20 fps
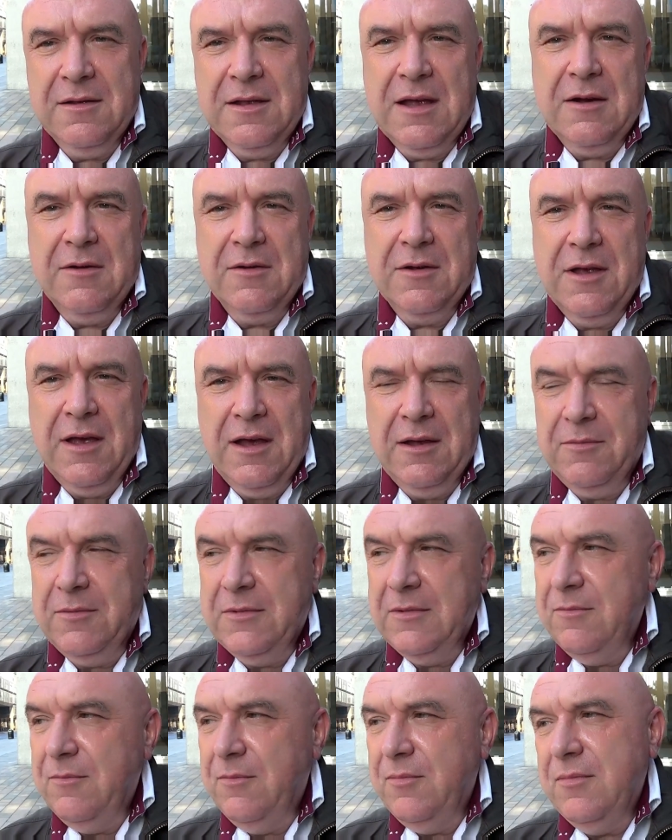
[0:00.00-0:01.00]
now I'm going to head
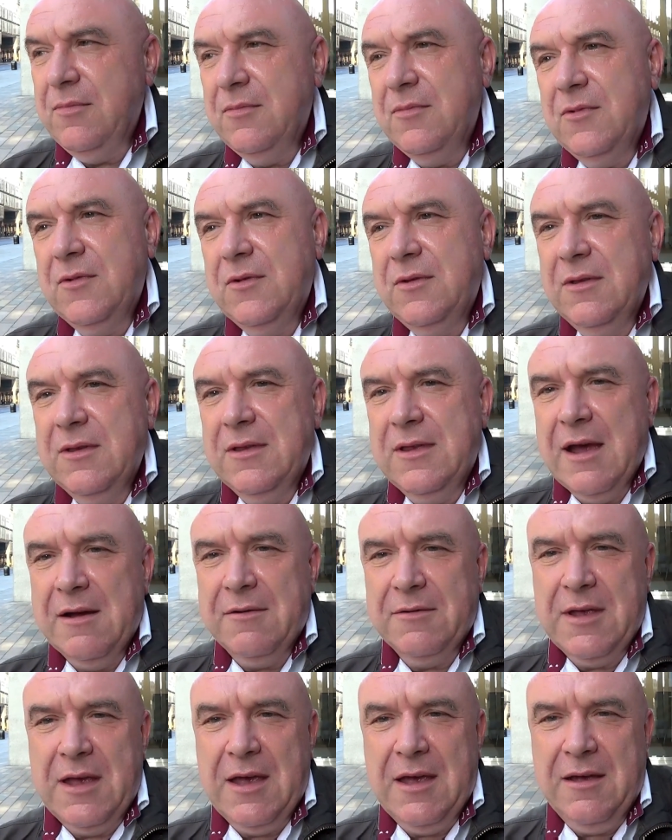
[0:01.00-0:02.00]

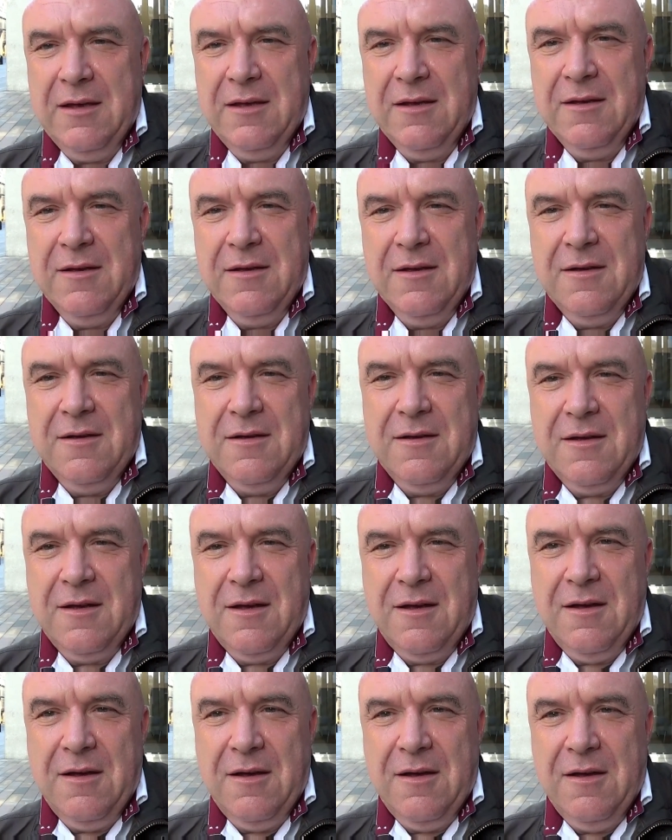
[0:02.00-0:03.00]
down there
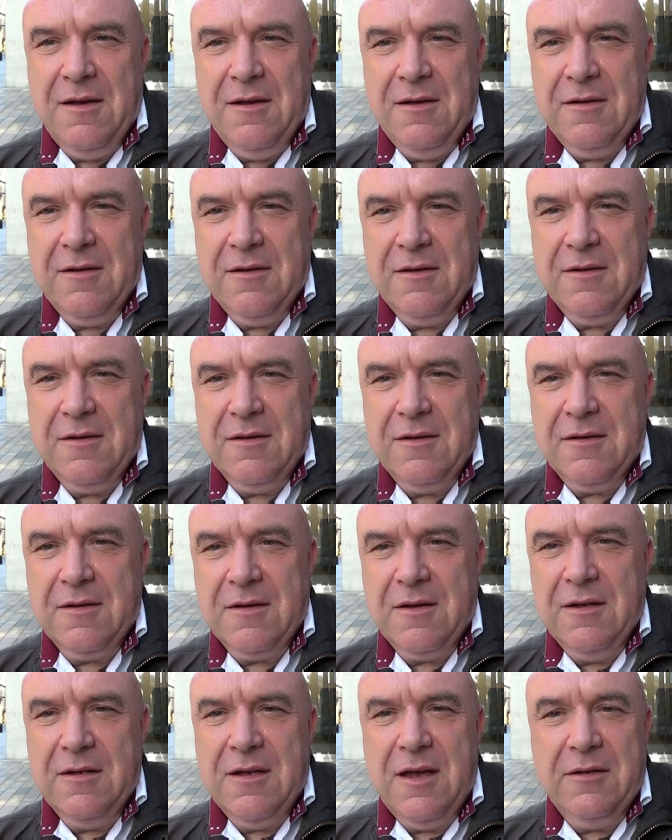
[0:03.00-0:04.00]
uh,
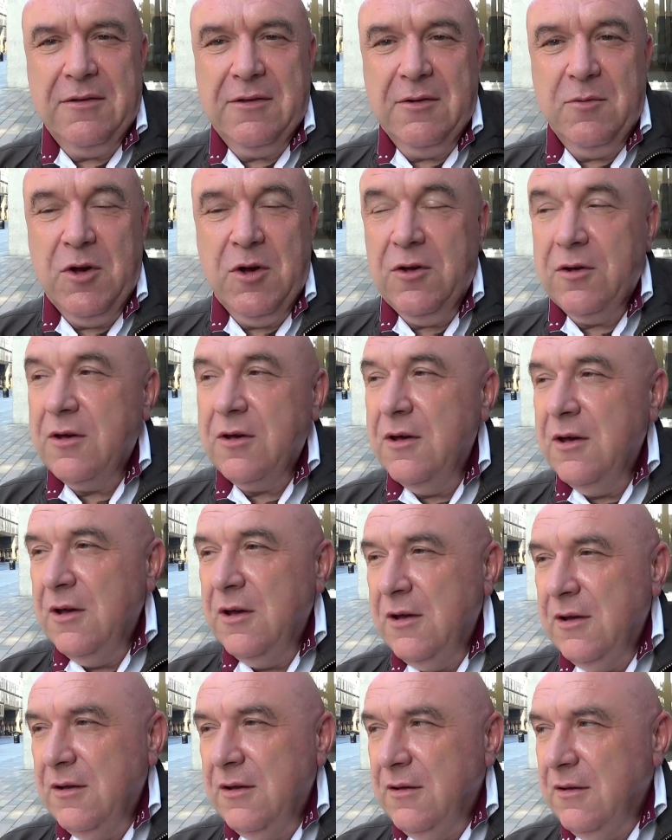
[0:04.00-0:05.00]
and head to work.
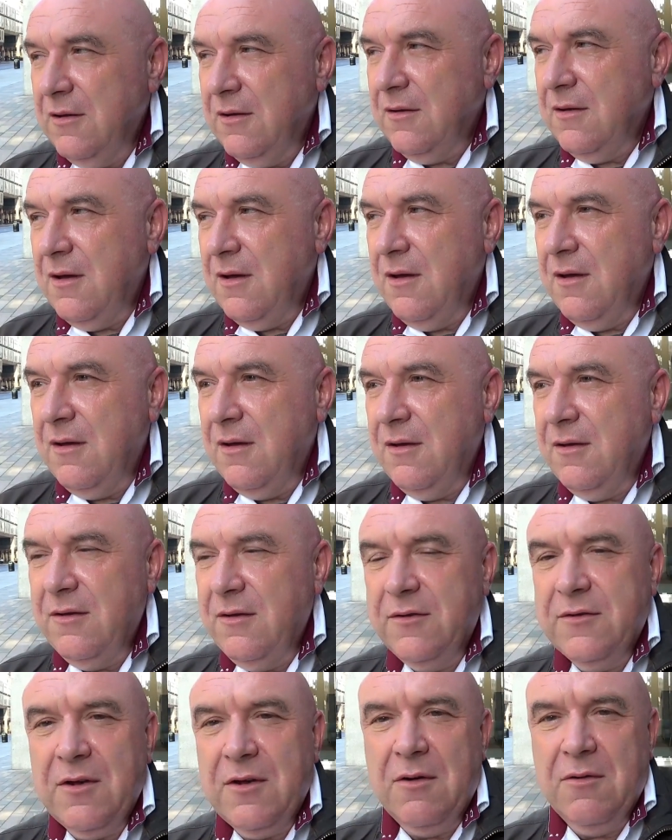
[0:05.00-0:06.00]
Uh,
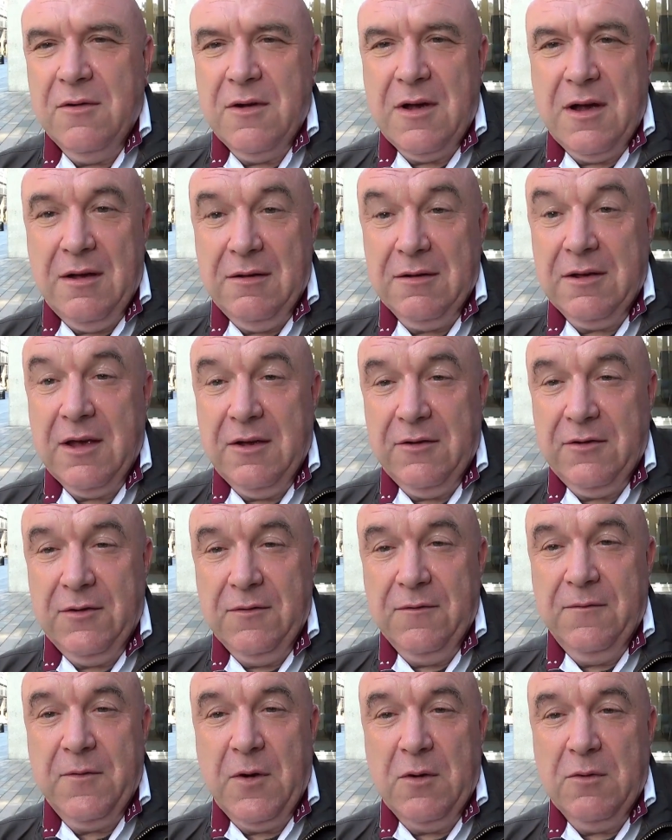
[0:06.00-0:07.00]
so I'll catch
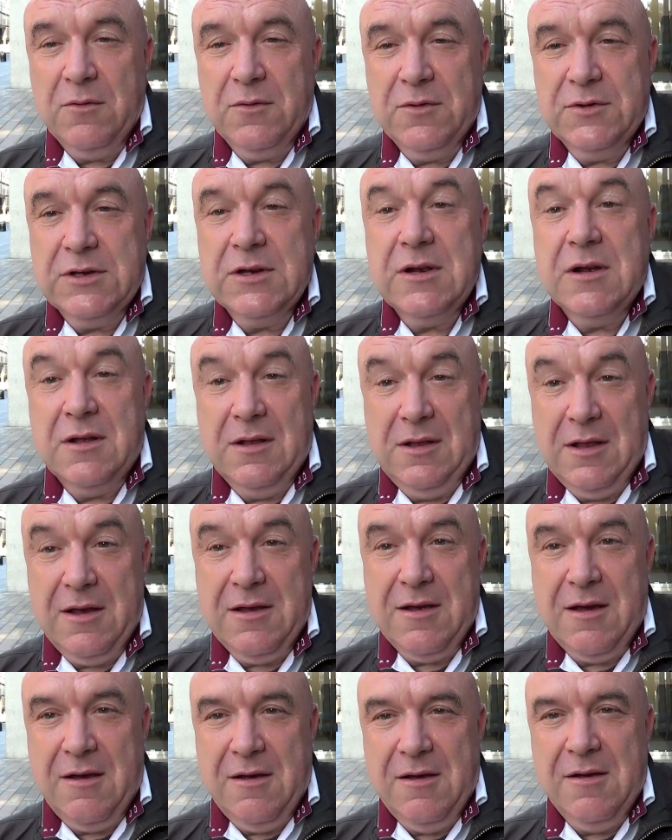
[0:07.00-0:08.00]
you folks
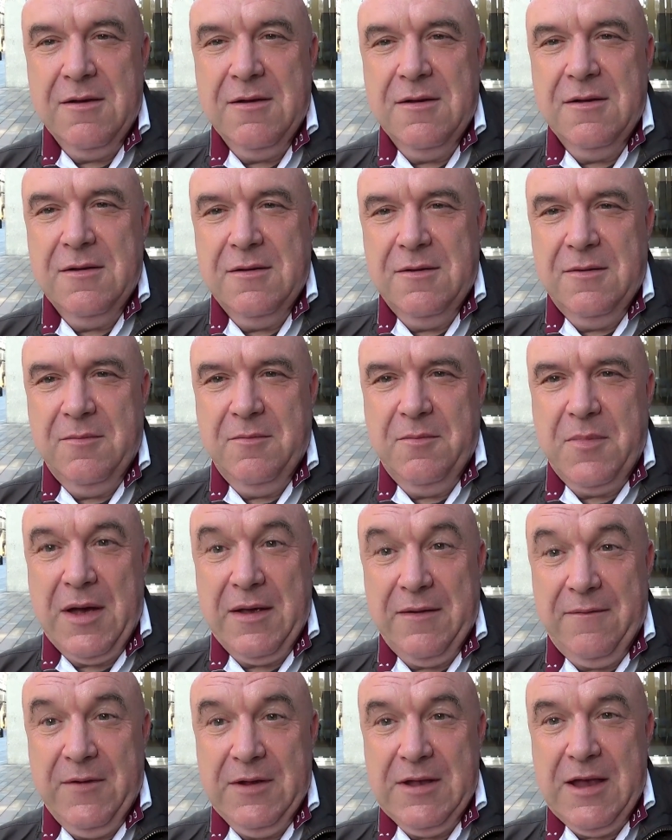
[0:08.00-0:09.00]
later.
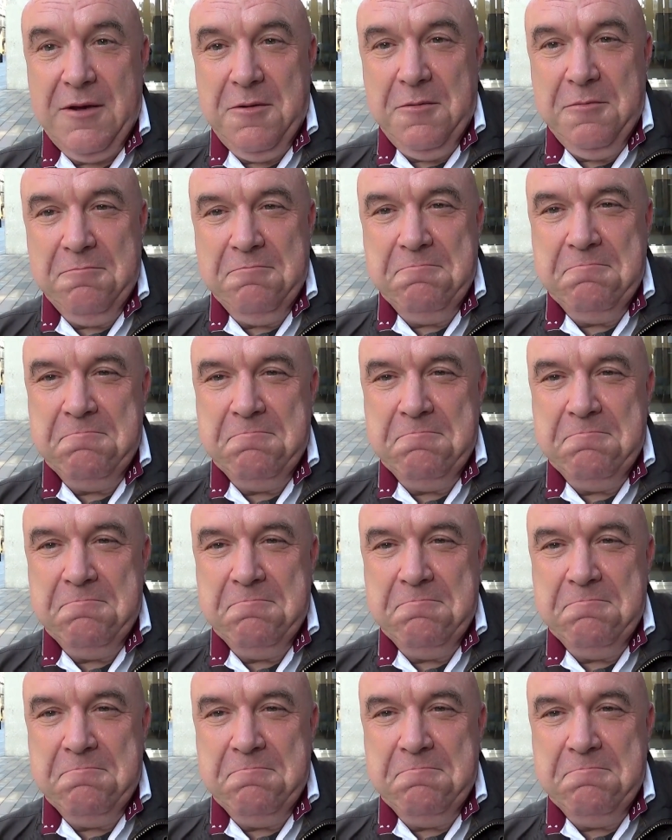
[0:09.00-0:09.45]
Bye for now.